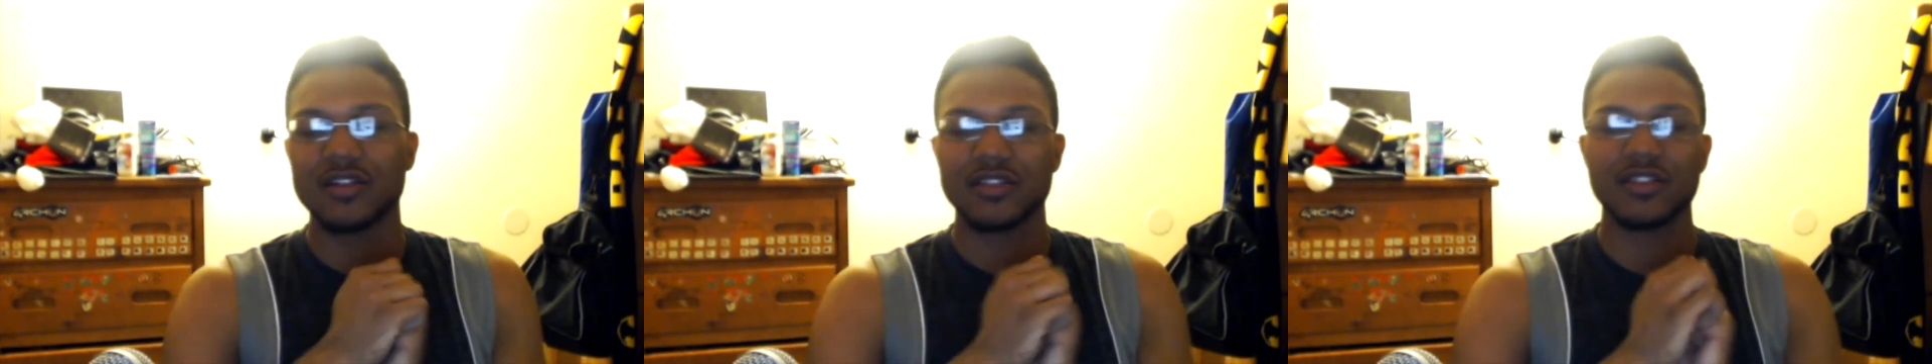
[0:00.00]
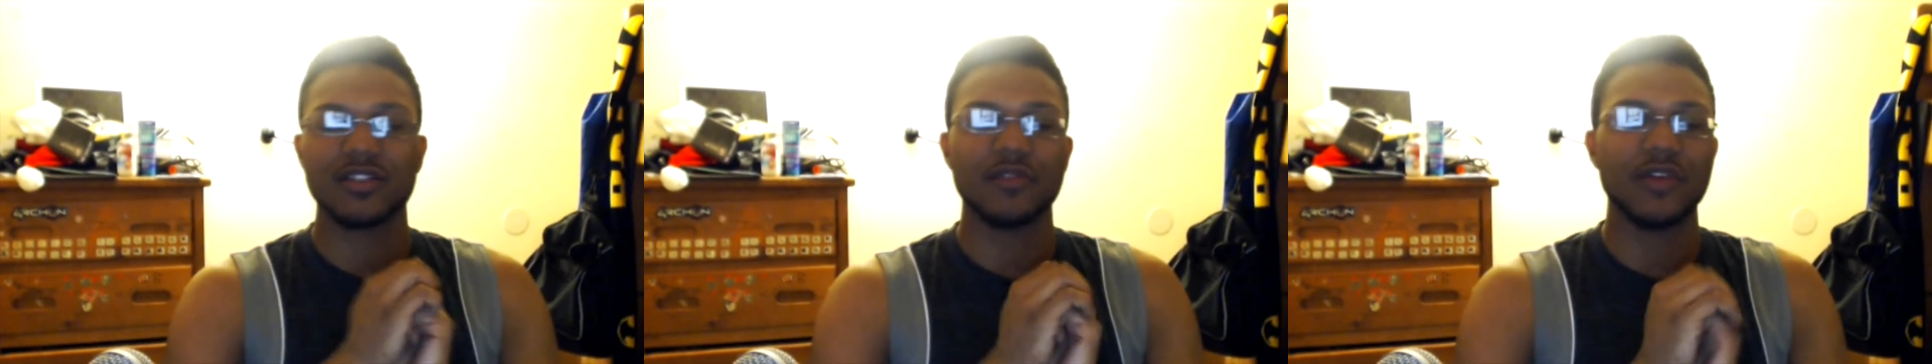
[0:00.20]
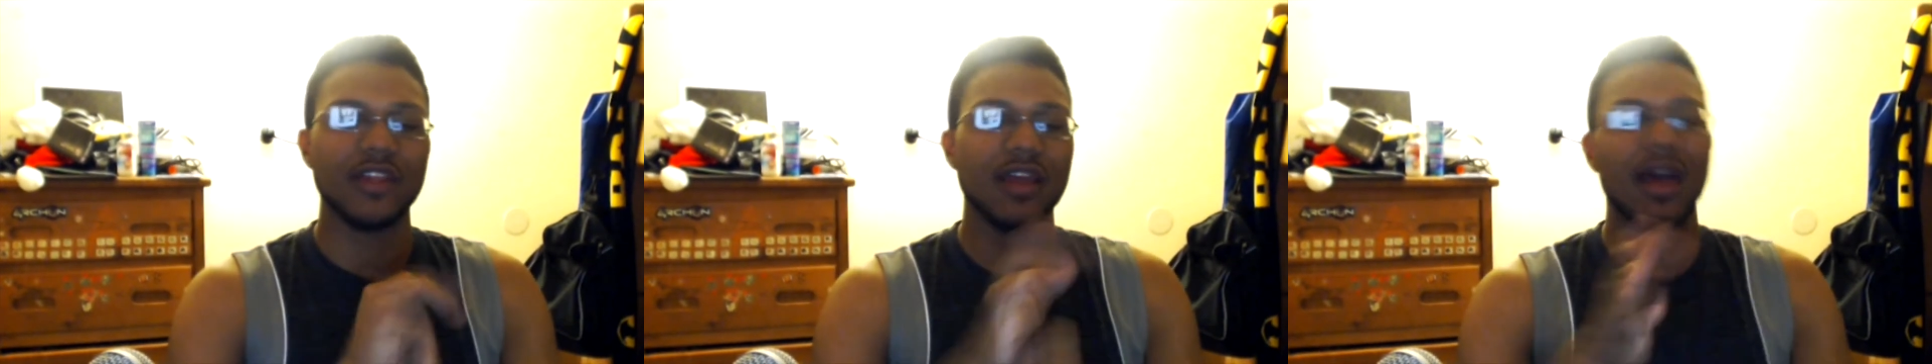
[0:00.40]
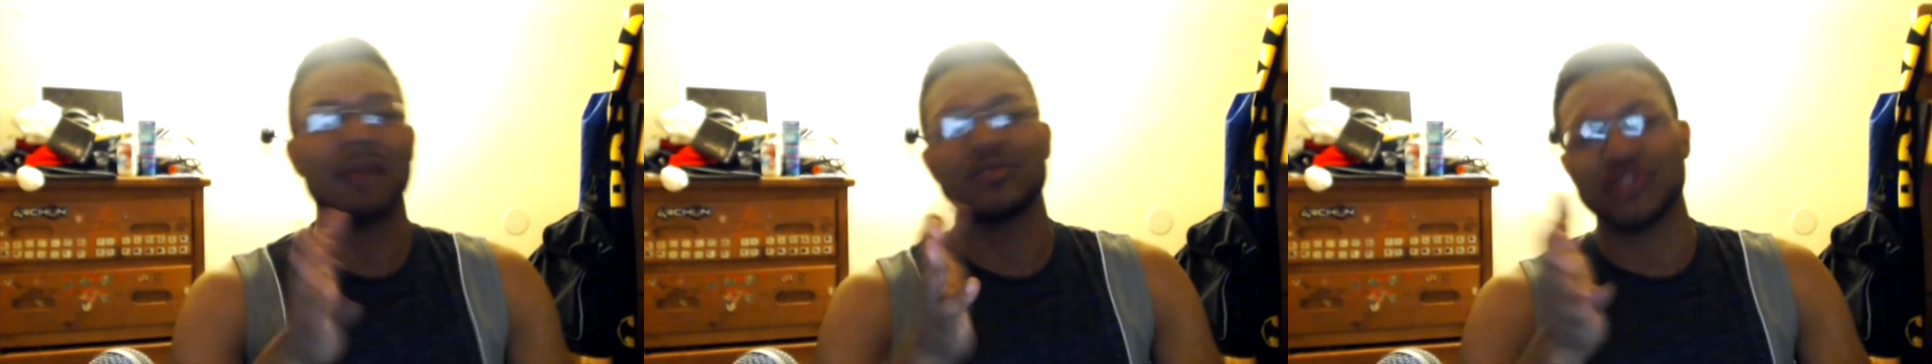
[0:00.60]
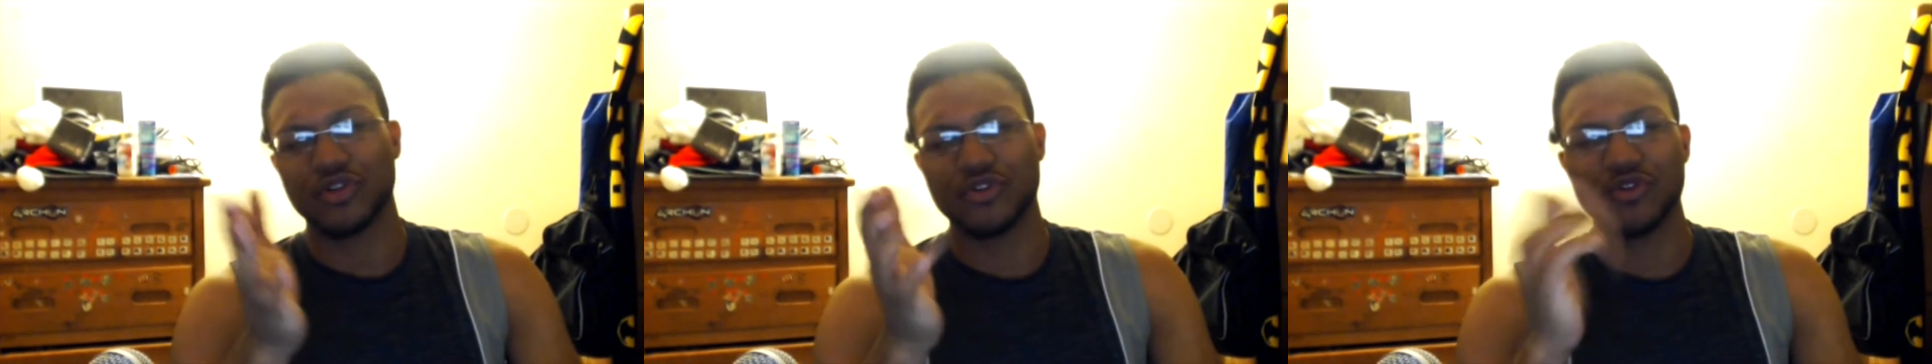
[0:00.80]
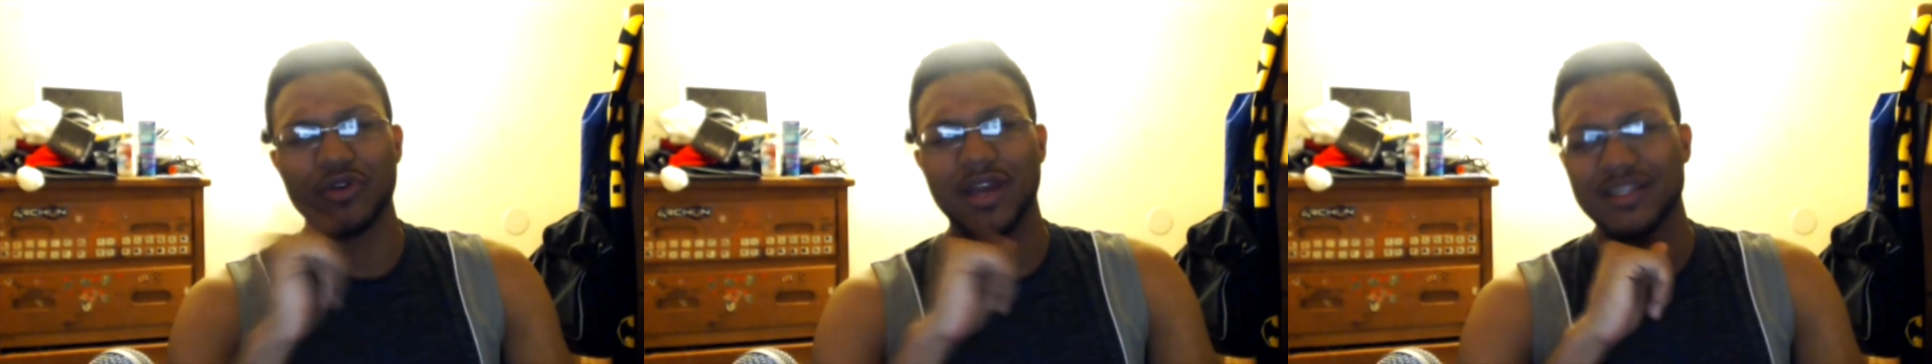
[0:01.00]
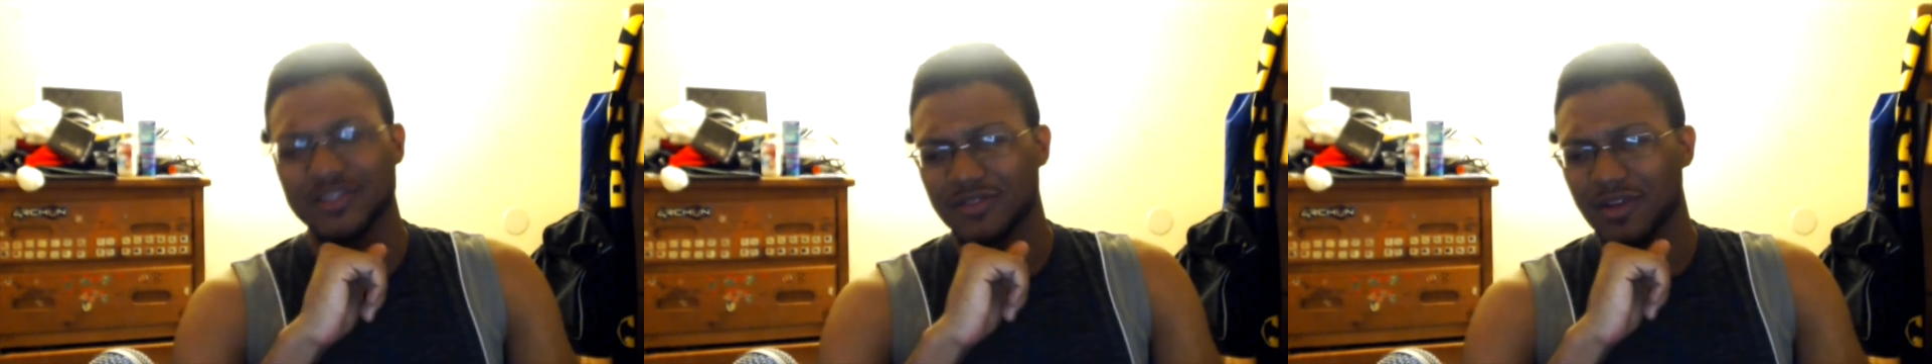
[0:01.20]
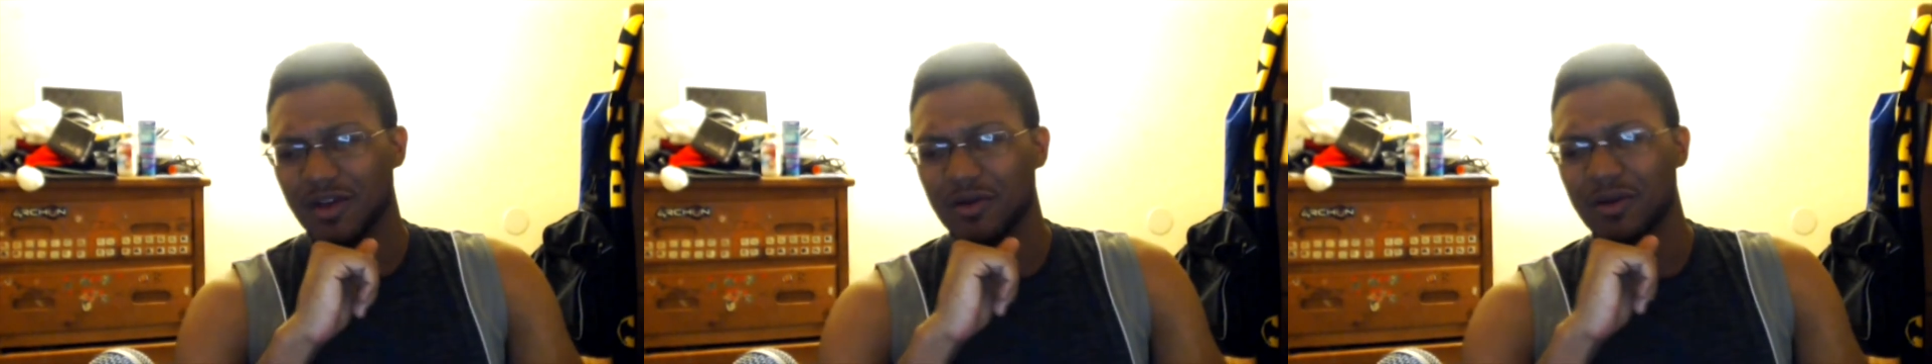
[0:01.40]
and stuff like that. I'm sure you guys will
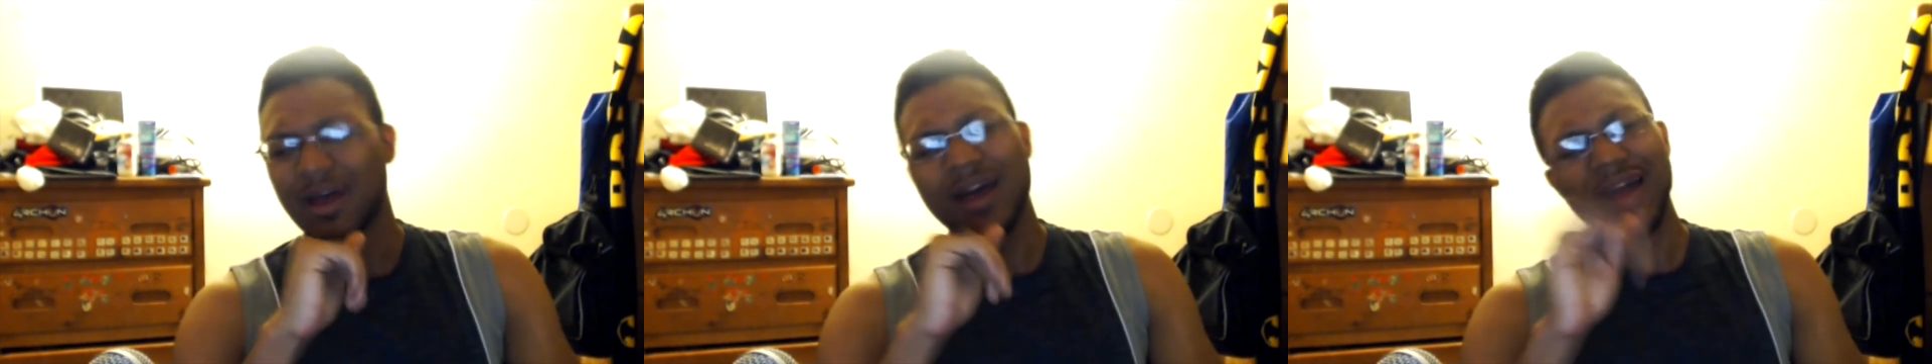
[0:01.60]
know.